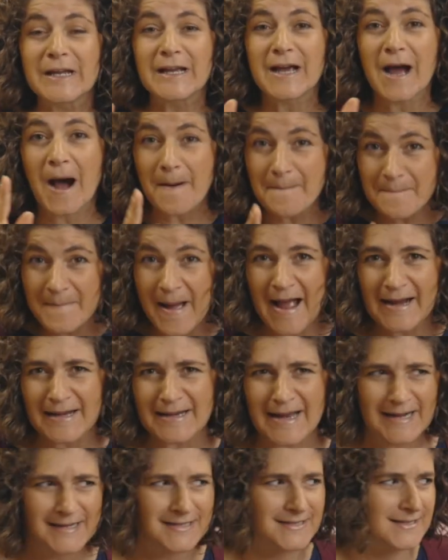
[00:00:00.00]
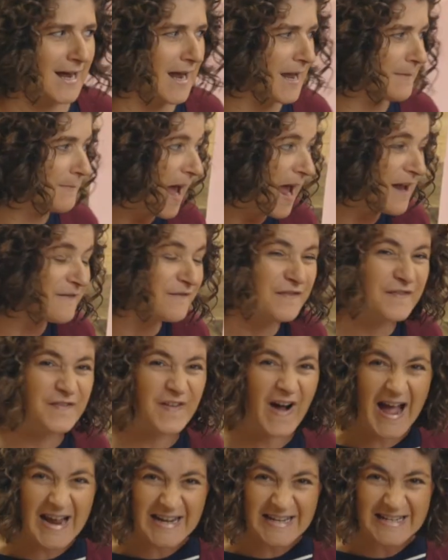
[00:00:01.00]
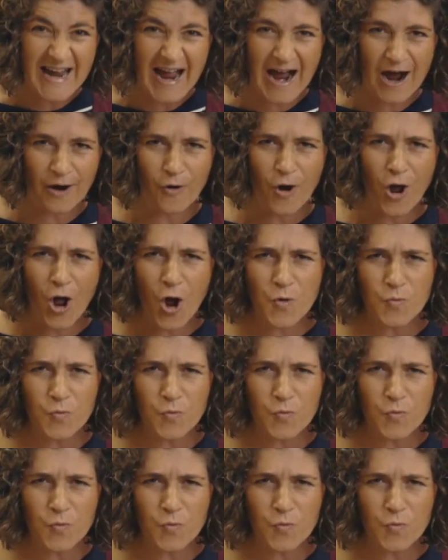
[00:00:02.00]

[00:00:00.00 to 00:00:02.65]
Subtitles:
Come back next time and find out